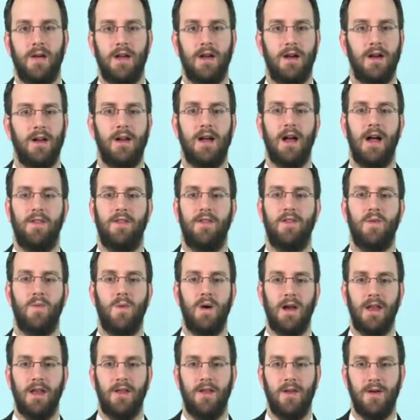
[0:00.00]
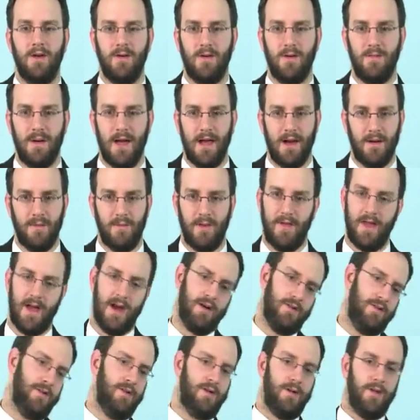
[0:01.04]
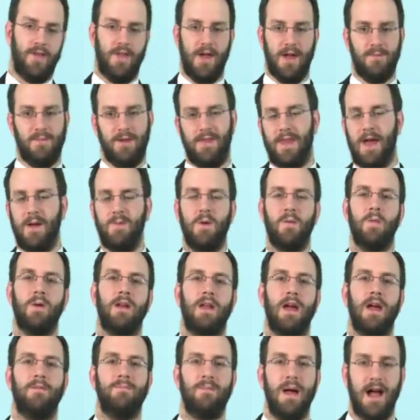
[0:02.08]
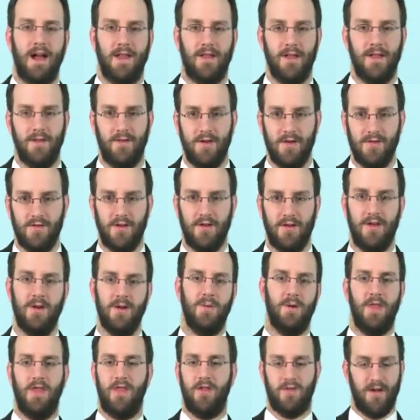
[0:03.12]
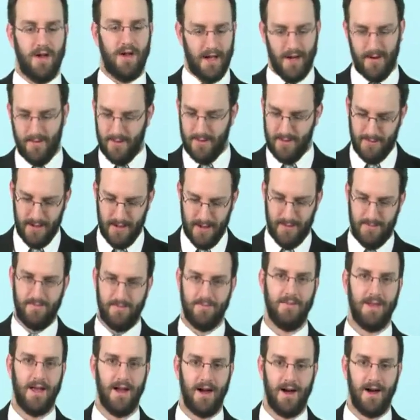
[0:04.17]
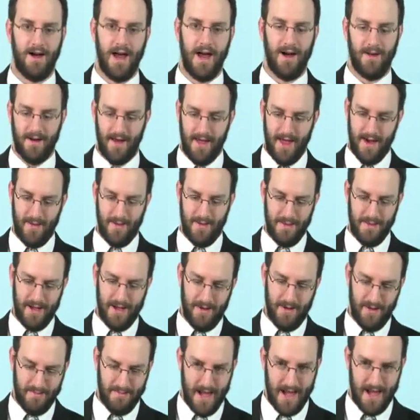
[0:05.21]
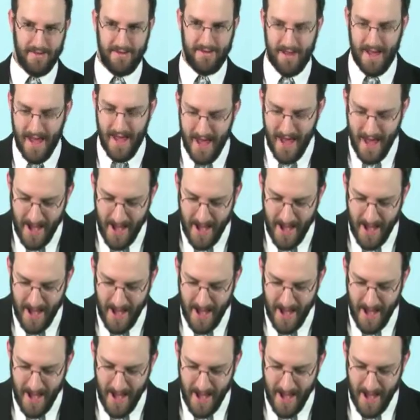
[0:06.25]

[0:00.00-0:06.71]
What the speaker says: He could have gone to 22 and made it without the whole thing, but then we wouldn't have Back to the Future 2 and 3, and it would be, you know, I don't know, that would be a whole mess.